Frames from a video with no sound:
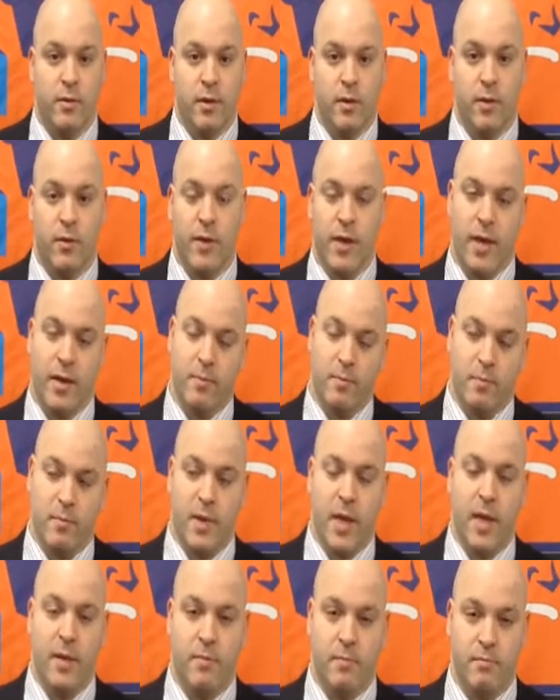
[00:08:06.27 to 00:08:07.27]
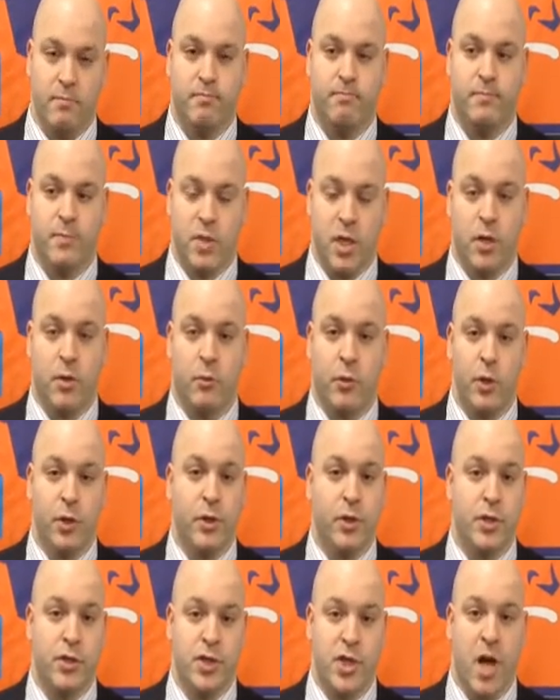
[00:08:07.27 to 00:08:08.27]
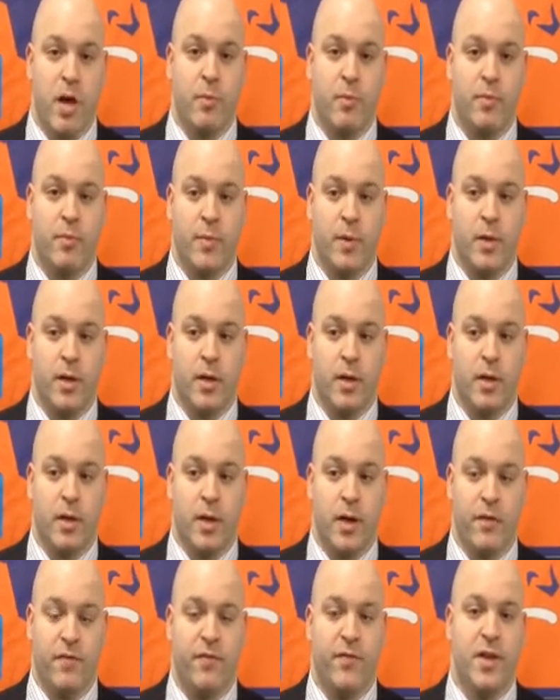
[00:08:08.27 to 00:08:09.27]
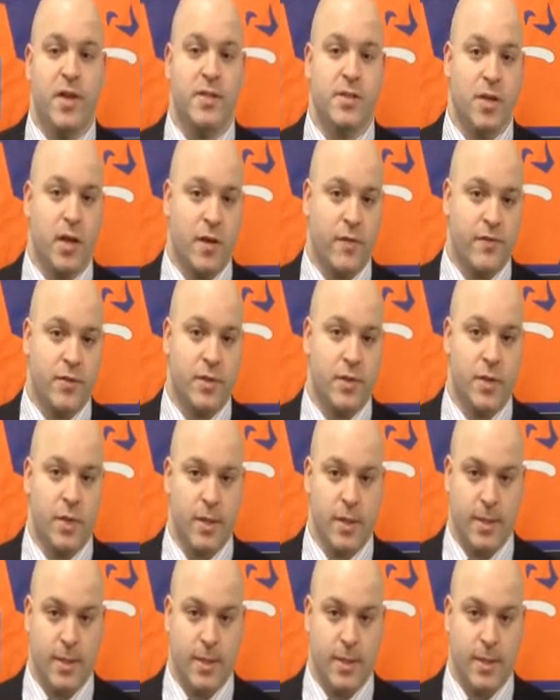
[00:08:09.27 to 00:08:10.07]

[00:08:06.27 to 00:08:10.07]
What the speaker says: They had done a really good job on face-offs.